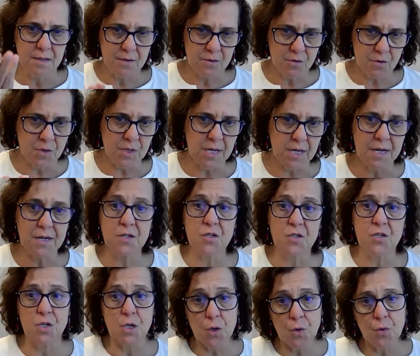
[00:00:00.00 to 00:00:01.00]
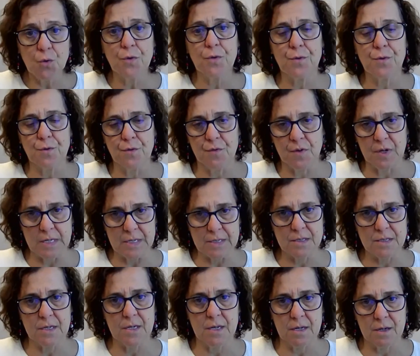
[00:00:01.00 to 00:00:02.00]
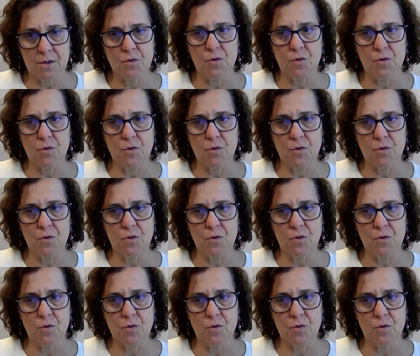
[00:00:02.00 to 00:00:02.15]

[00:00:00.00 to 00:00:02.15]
to encourage youth to volunteer,